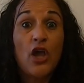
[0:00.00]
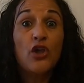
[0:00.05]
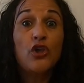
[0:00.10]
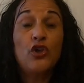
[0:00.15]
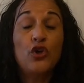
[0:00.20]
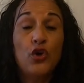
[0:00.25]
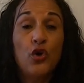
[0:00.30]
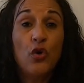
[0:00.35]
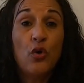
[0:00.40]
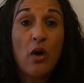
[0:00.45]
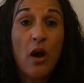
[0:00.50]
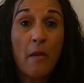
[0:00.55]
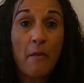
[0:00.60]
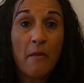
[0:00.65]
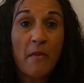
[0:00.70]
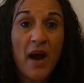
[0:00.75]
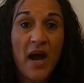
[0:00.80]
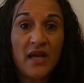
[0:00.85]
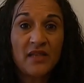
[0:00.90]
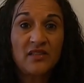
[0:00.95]
you
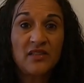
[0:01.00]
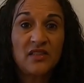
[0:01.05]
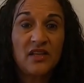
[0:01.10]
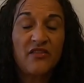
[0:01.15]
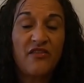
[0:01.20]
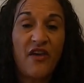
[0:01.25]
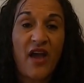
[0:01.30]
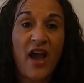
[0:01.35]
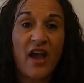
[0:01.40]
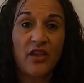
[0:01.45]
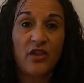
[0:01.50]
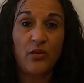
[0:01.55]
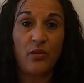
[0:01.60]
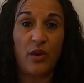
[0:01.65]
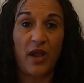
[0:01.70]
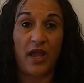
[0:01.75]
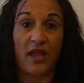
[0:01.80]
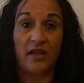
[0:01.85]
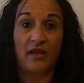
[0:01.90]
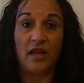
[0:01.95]
must
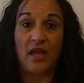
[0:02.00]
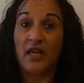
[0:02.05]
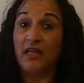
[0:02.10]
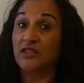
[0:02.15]
evaluate.